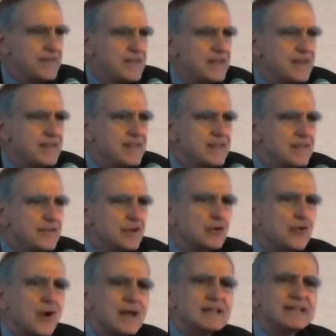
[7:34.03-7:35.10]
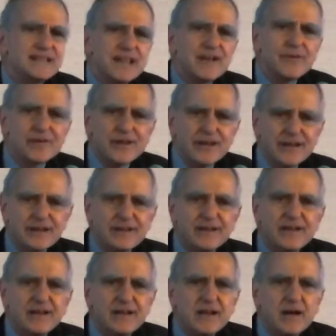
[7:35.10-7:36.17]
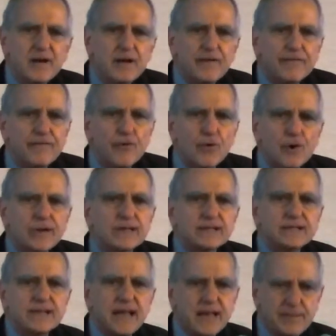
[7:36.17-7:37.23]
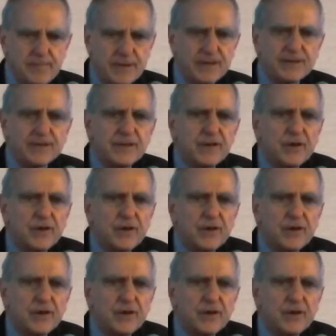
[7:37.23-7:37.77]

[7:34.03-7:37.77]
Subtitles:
The criteria for containment,